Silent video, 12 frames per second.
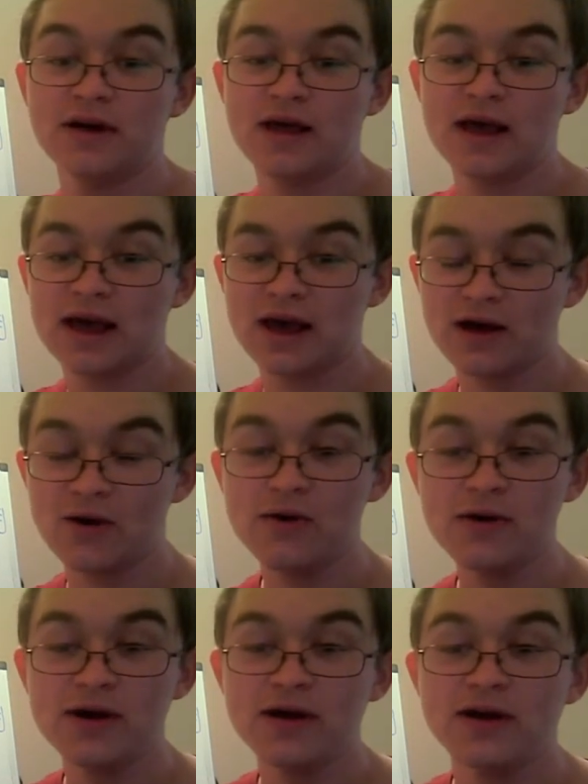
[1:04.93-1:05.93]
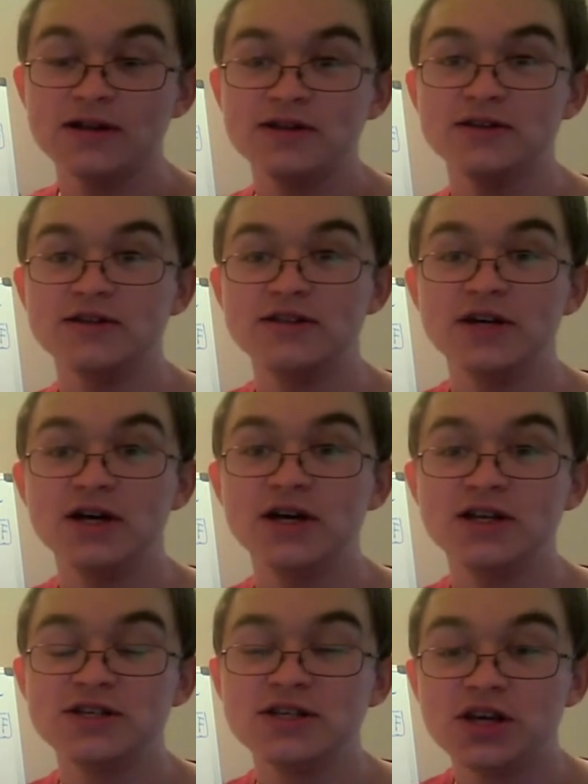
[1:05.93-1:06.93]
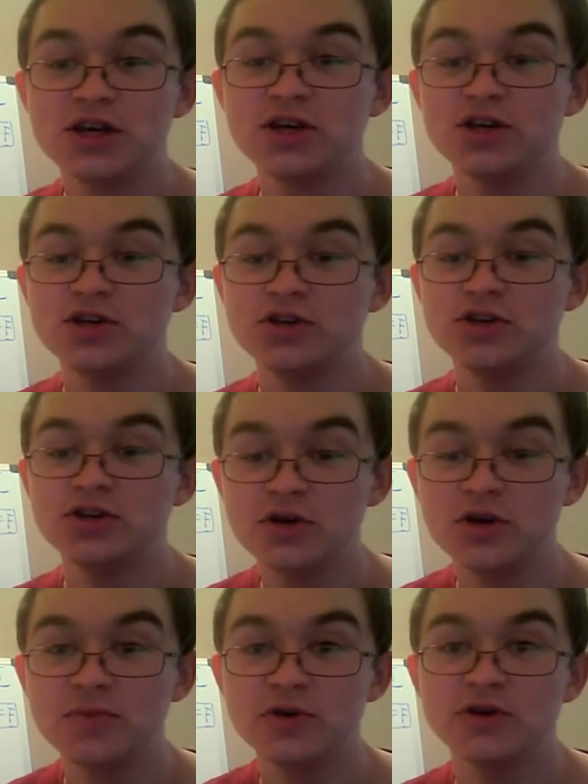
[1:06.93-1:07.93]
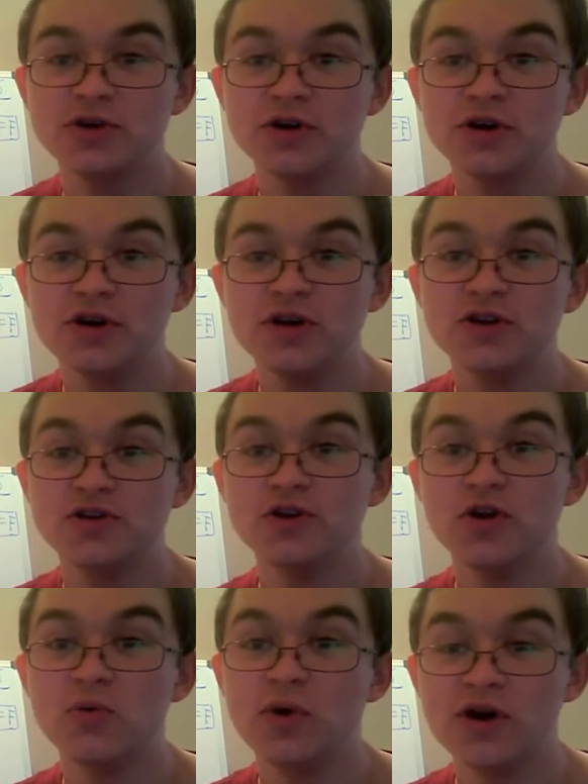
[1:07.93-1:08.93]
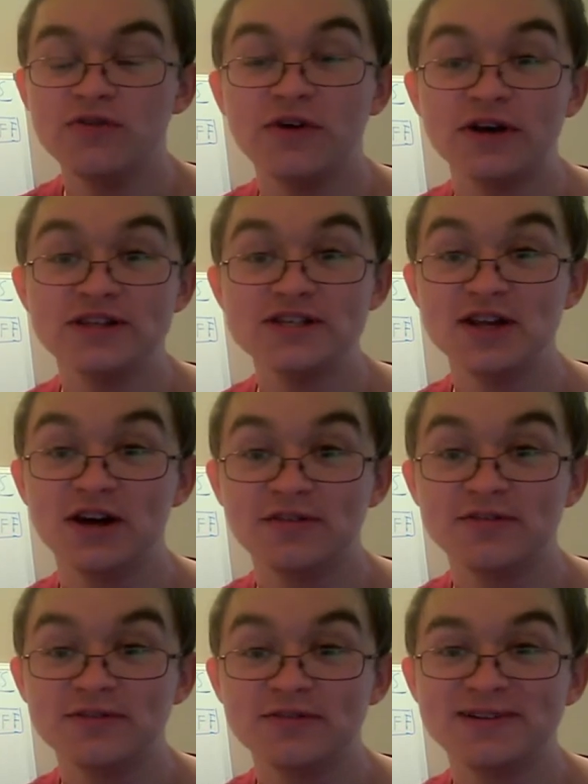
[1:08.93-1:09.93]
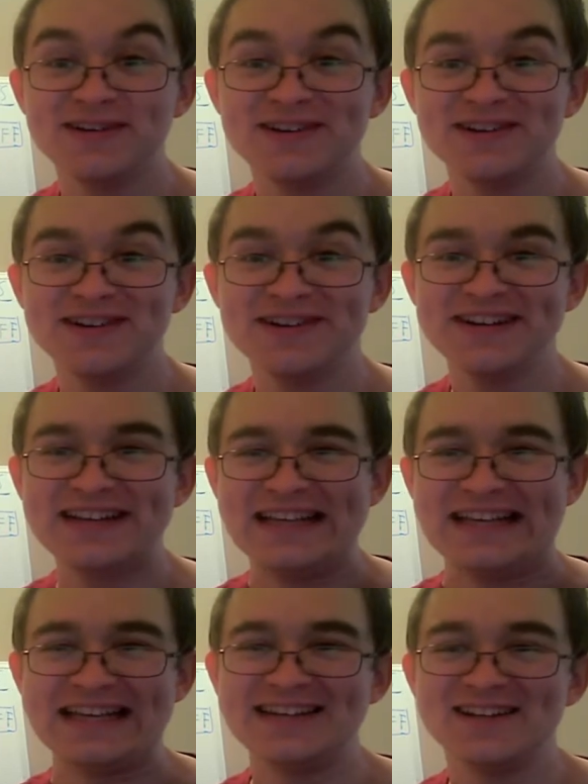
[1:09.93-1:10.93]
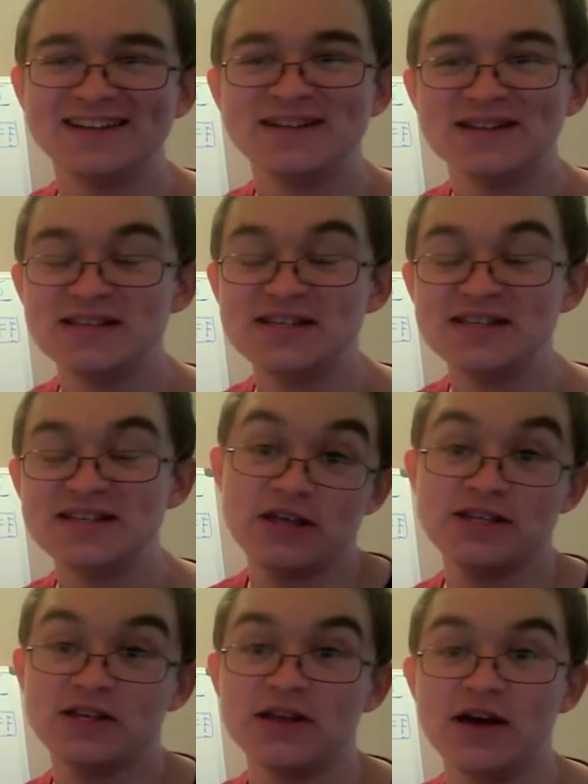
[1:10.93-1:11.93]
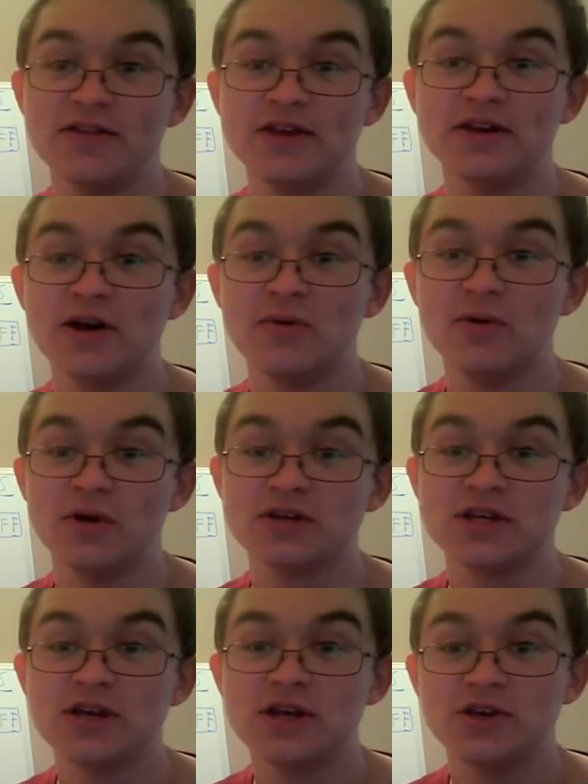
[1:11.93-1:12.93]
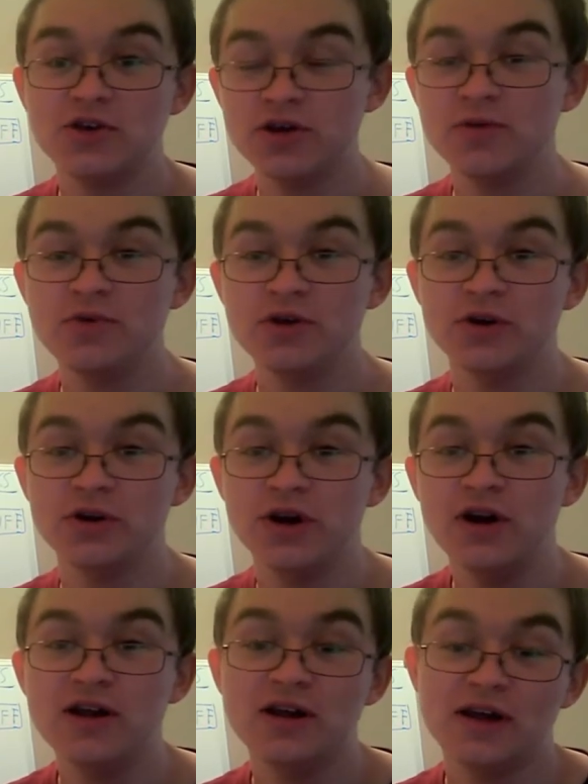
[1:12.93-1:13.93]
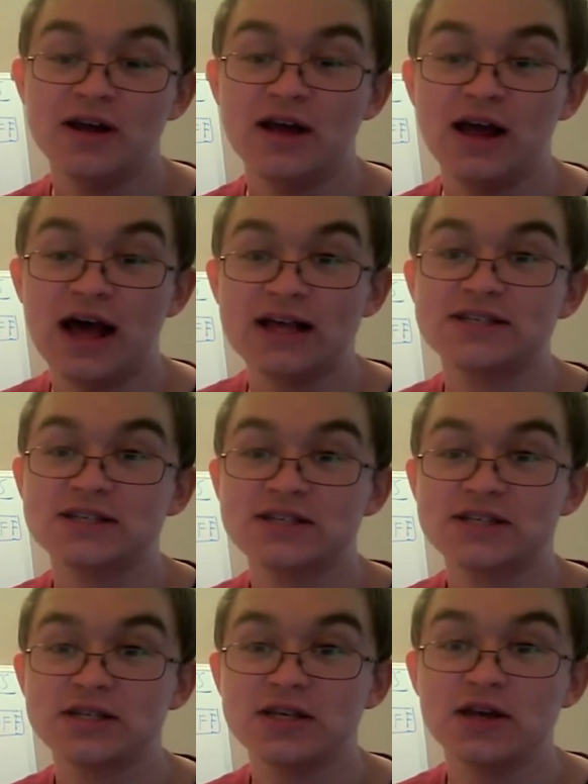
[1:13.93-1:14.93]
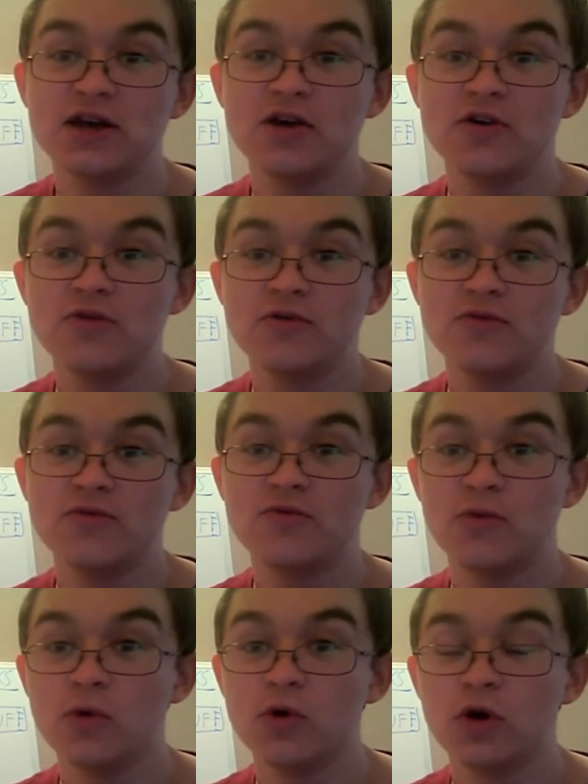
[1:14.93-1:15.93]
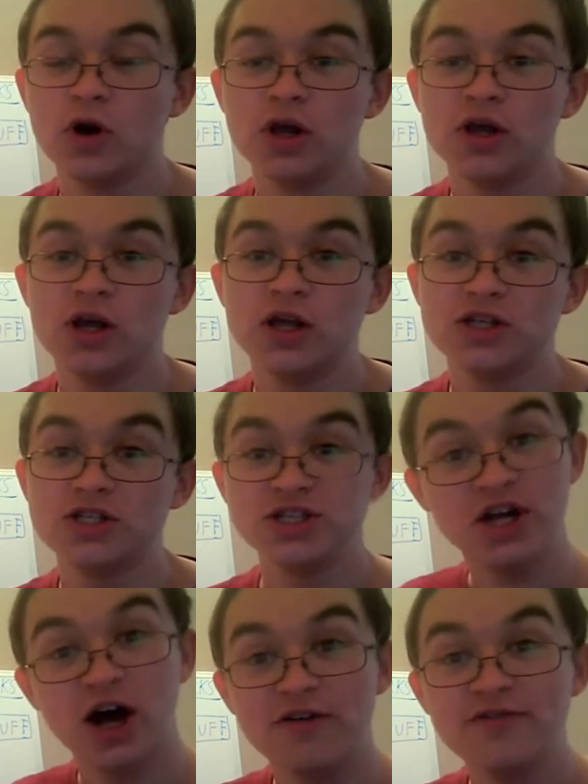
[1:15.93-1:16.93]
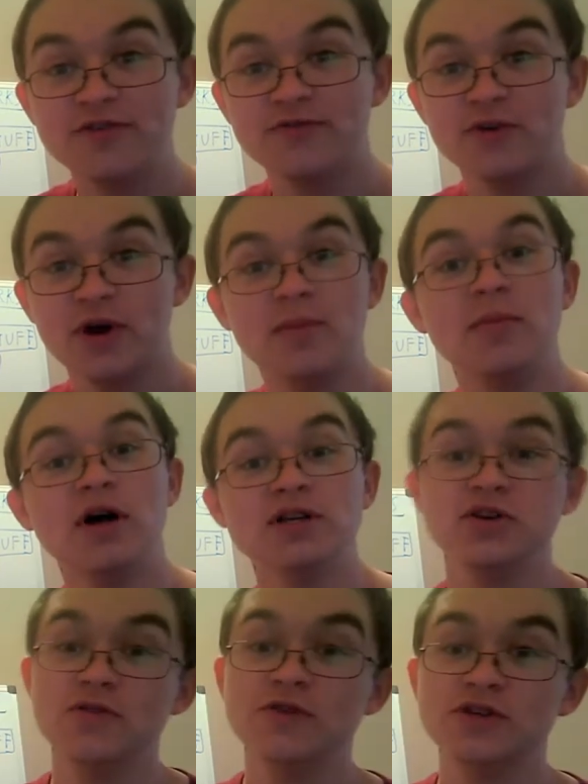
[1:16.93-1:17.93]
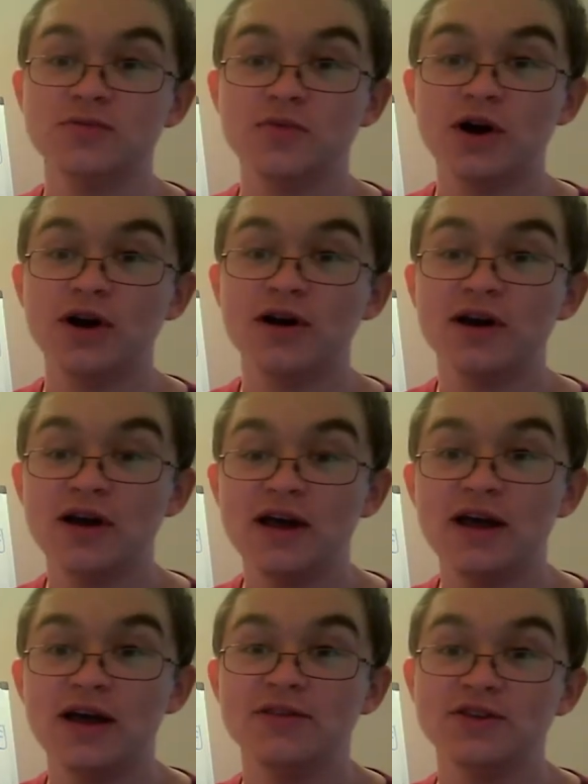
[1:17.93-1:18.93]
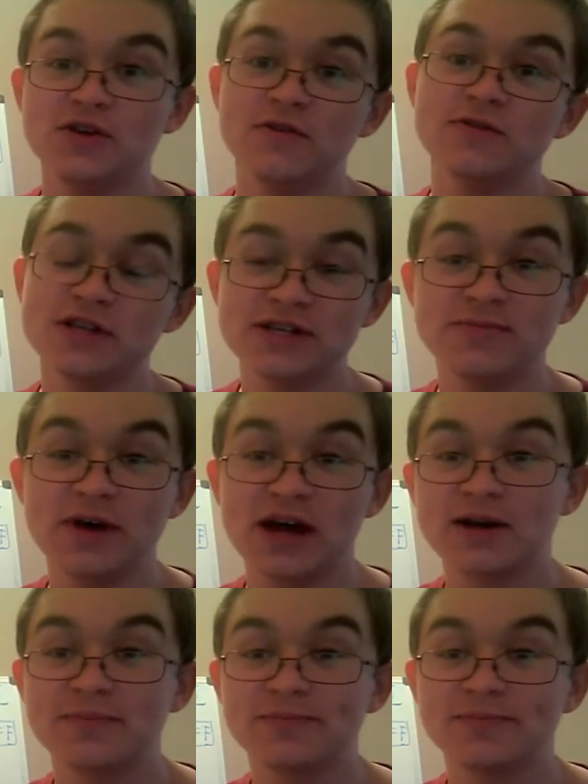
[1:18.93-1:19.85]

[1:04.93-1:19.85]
how does your computer know where to find the stuff? This is basically how the Internet works. Your computer asks for stuff from a server somewhere, and the server sends it back.